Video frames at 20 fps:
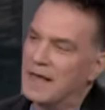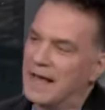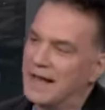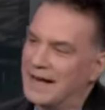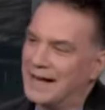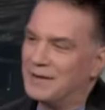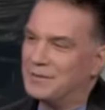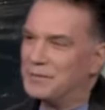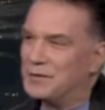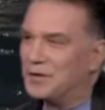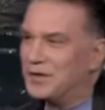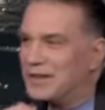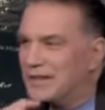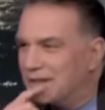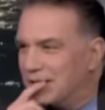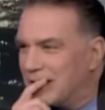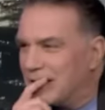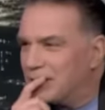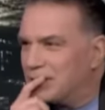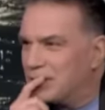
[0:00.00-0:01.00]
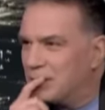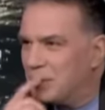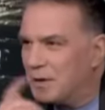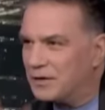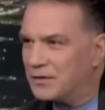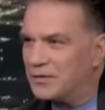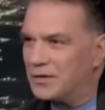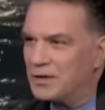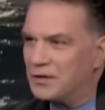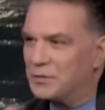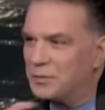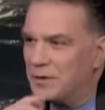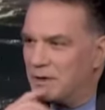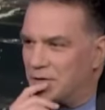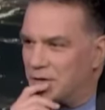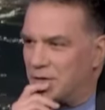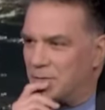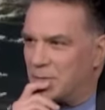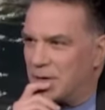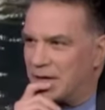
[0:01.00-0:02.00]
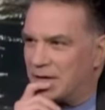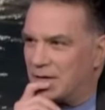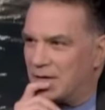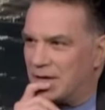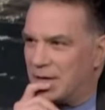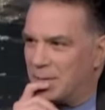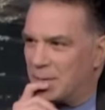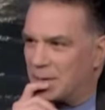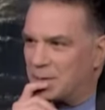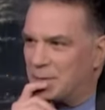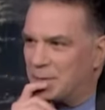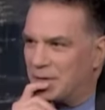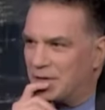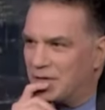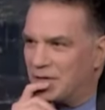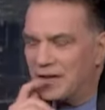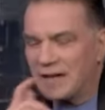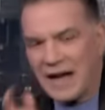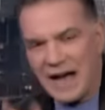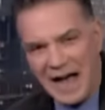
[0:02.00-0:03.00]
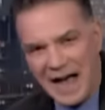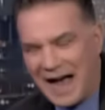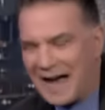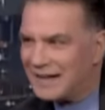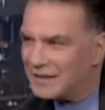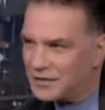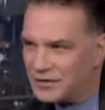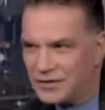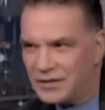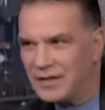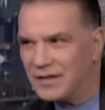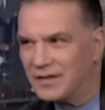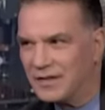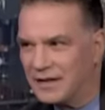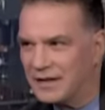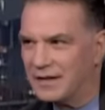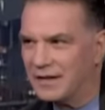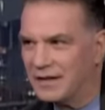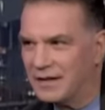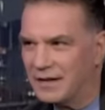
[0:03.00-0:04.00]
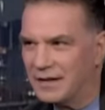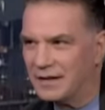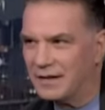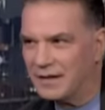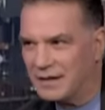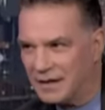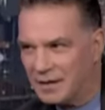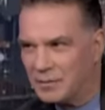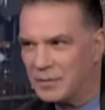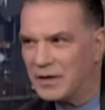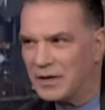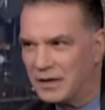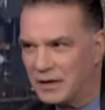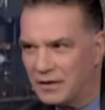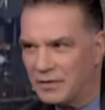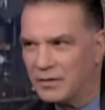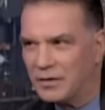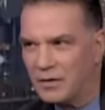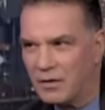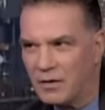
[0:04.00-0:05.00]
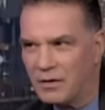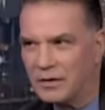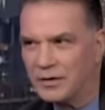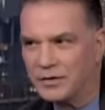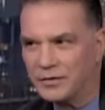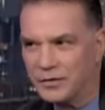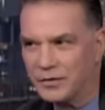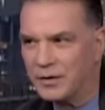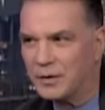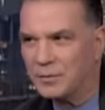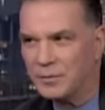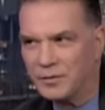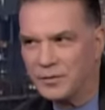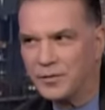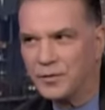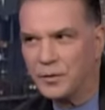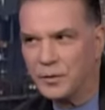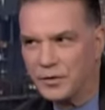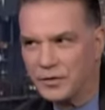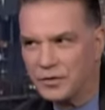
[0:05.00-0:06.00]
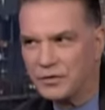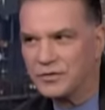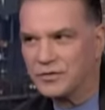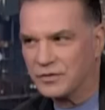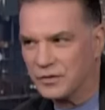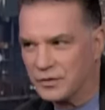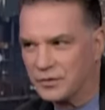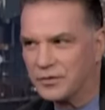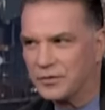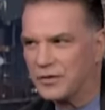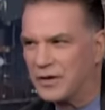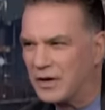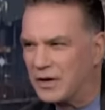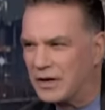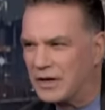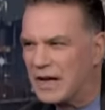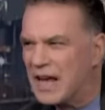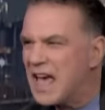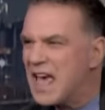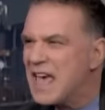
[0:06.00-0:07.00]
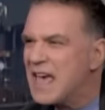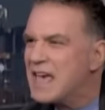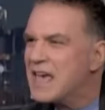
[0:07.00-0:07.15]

And after he left, my stage manager, Michael, came up to me and said, I saw that kid coming in the auditorium before the show started.